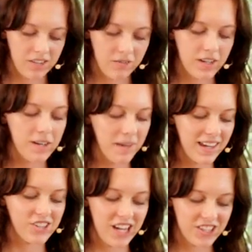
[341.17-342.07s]
we can
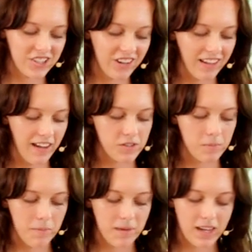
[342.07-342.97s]
make a change in our lives
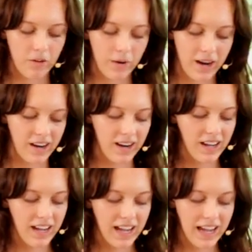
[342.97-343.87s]
by being aware
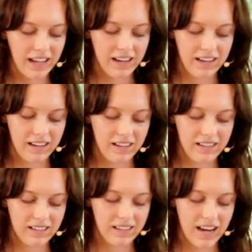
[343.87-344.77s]

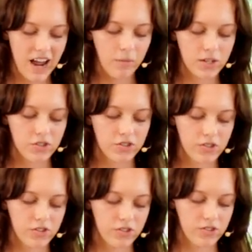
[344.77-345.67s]
and how we
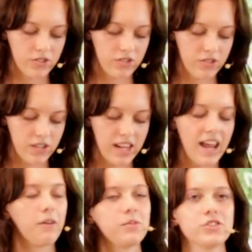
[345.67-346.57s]

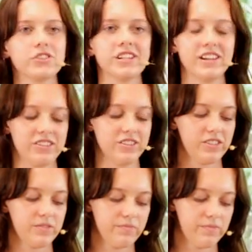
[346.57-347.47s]
treat others.
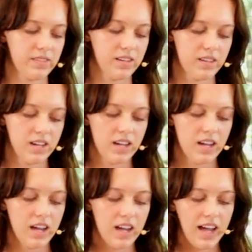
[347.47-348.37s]

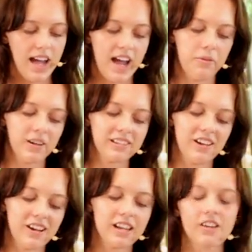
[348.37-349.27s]
I worked
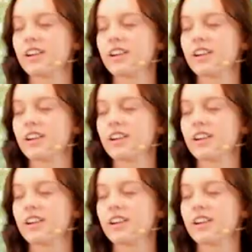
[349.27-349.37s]
long and